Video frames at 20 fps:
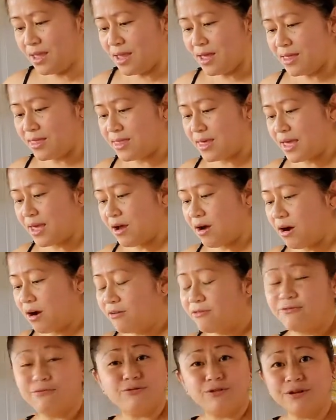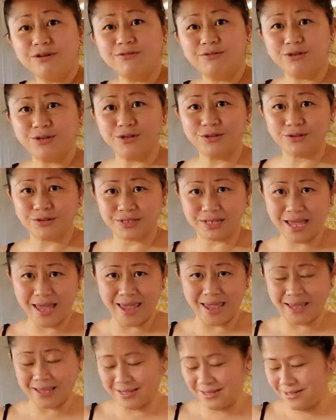they are free for you to
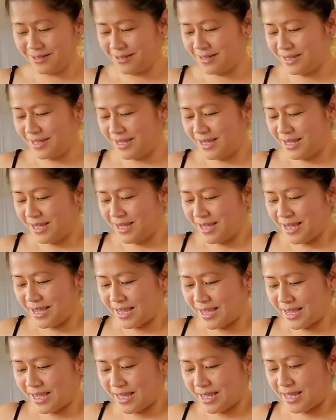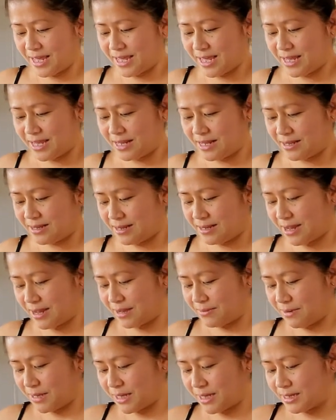take. And
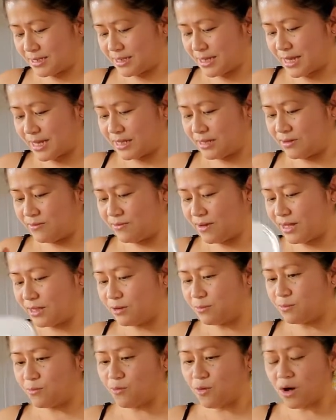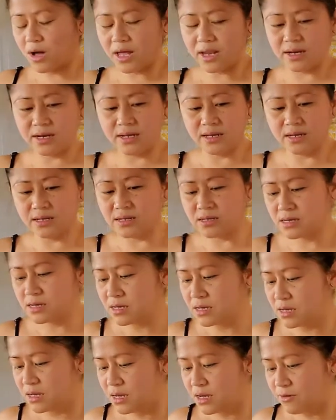because I develop one
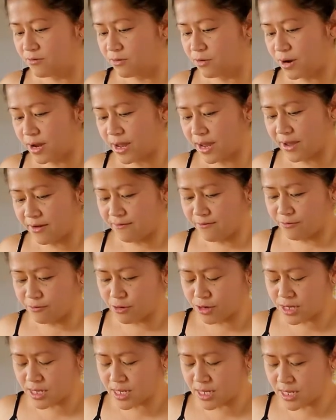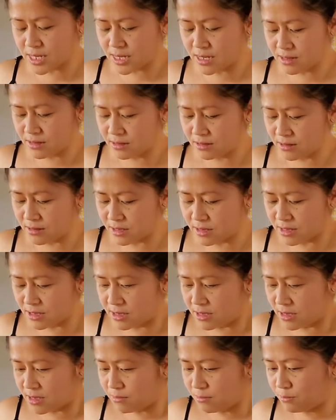for every
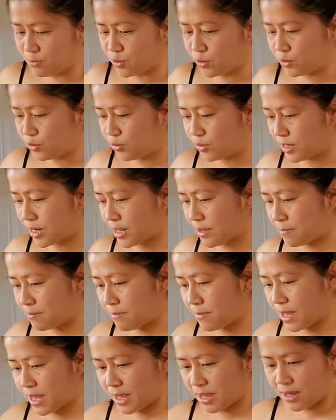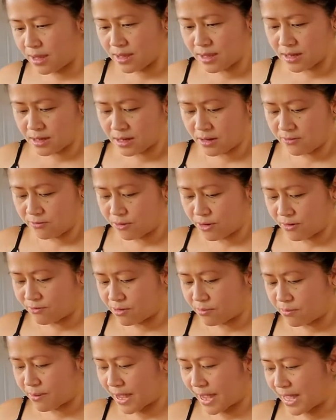brew that I make, for every
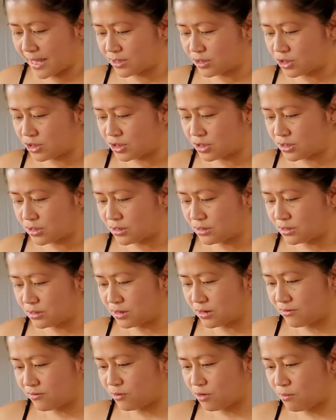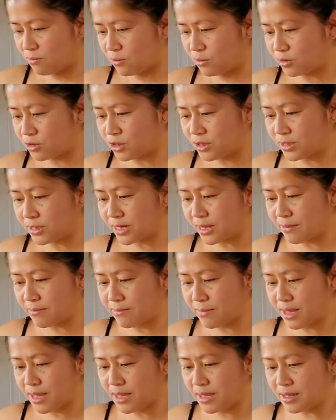batch of kombucha that I
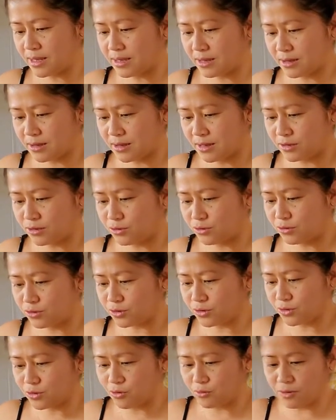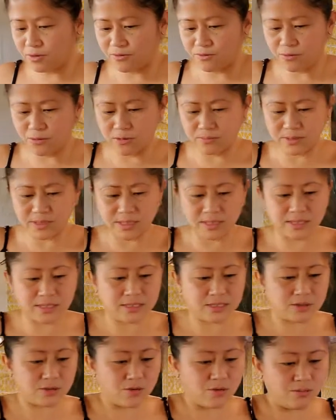make, a new Scoby forms, and
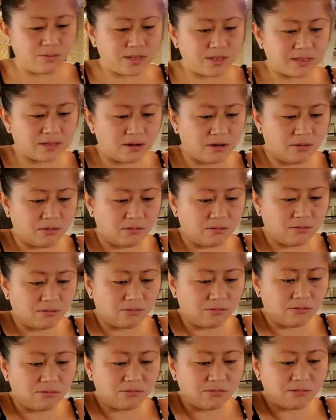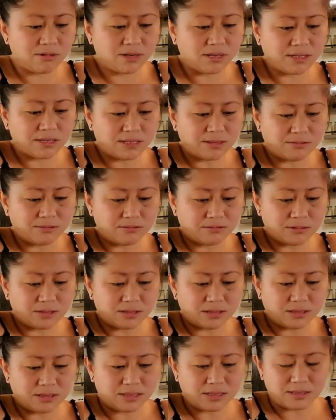these Scobies are
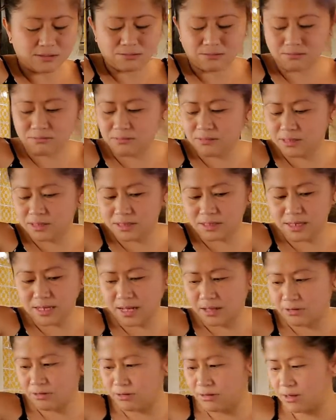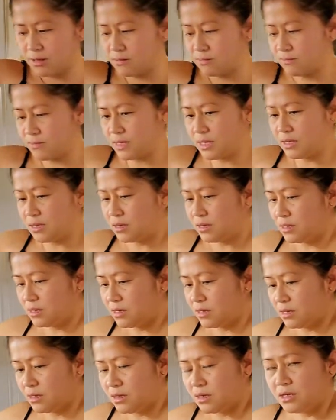really healthy.
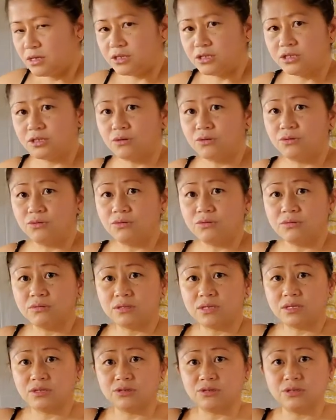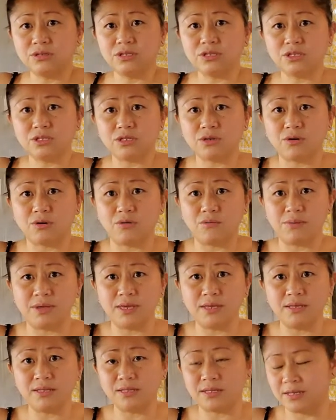So these are the
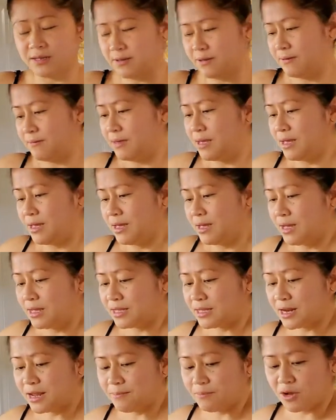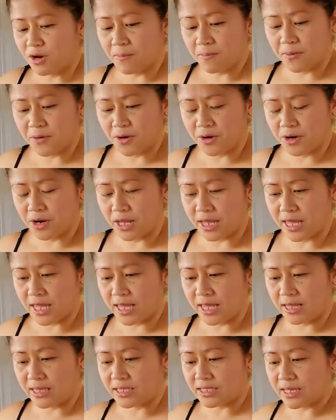Scobies that I'm going to put
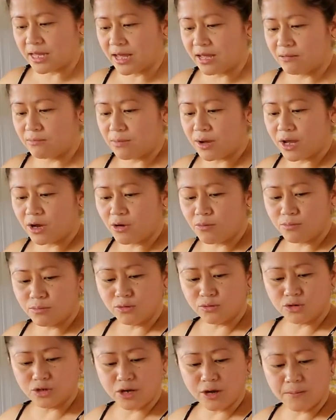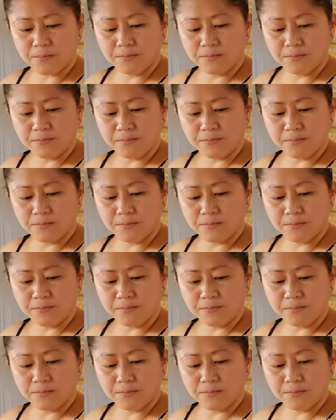inside my kombucha.